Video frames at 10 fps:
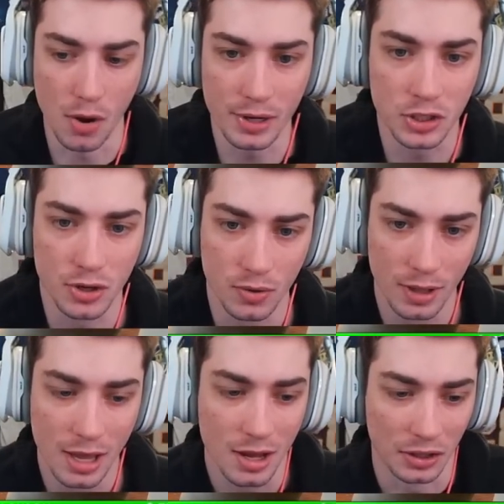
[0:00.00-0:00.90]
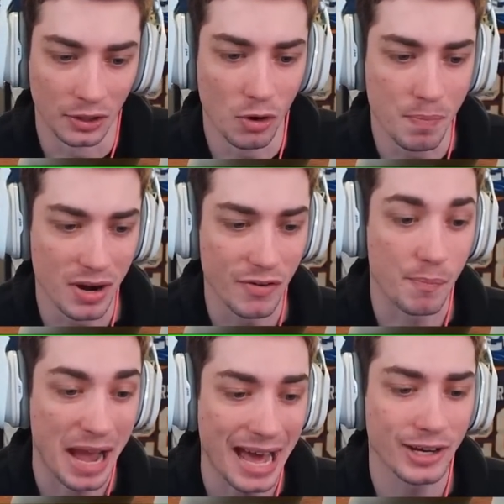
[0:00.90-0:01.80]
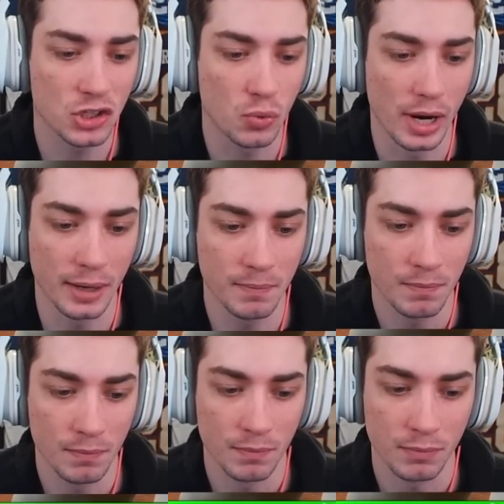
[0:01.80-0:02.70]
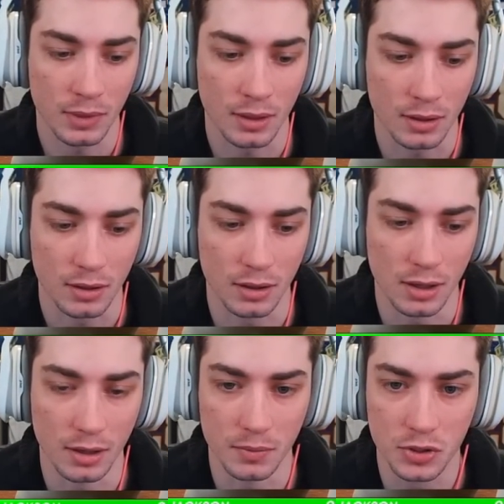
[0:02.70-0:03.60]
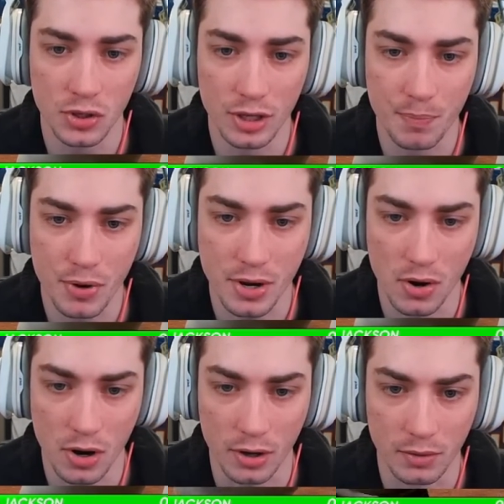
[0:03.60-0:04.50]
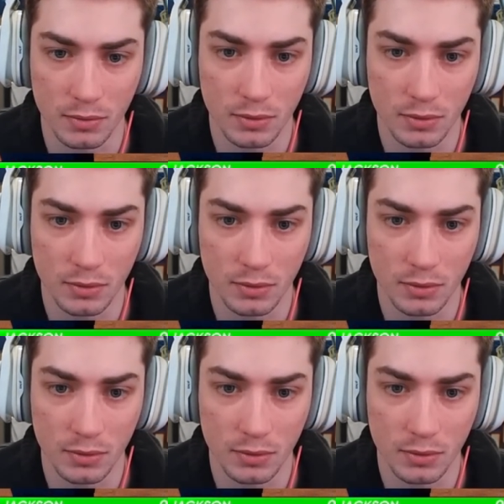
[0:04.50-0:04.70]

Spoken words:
going to, a little bit of a panic swing. Still hit pretty hard.